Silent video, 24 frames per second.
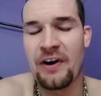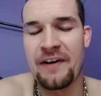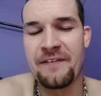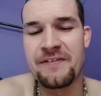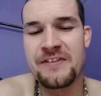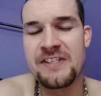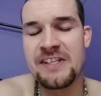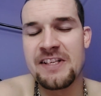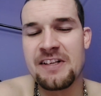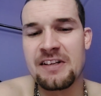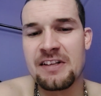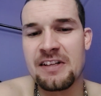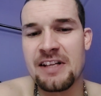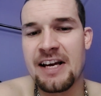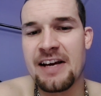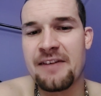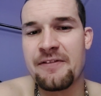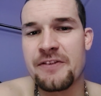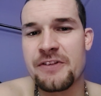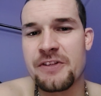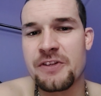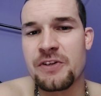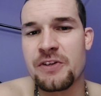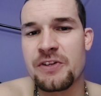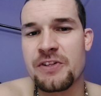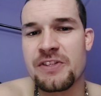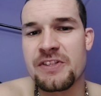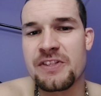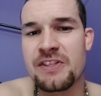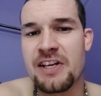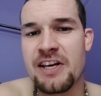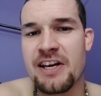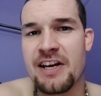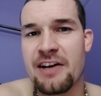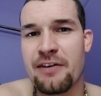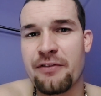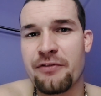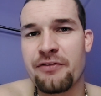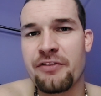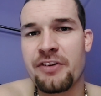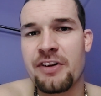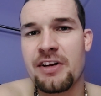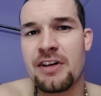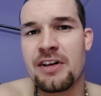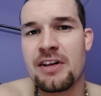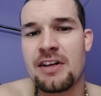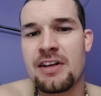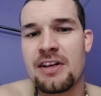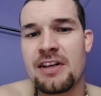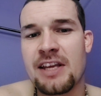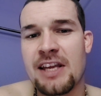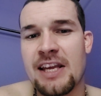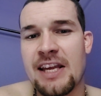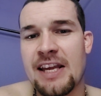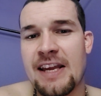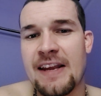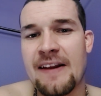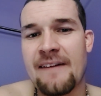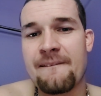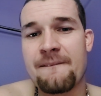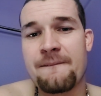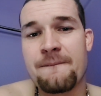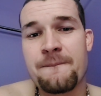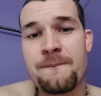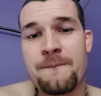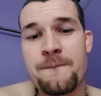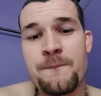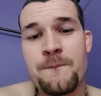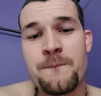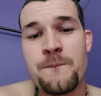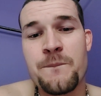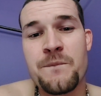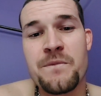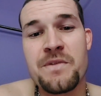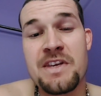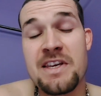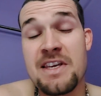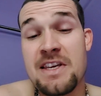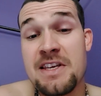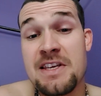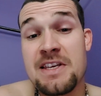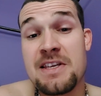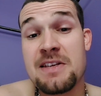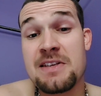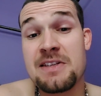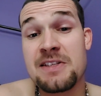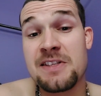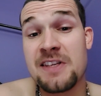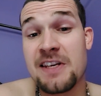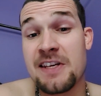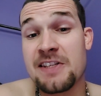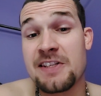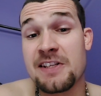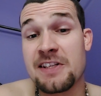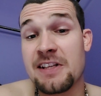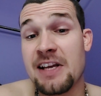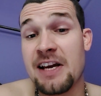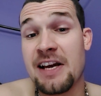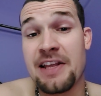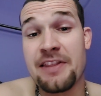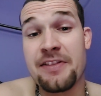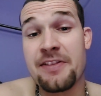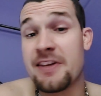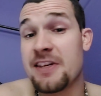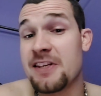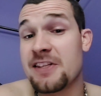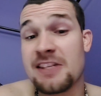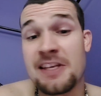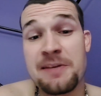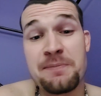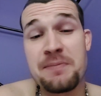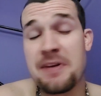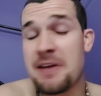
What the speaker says: I've seen a lot of his good stuff, and he says a lot of things that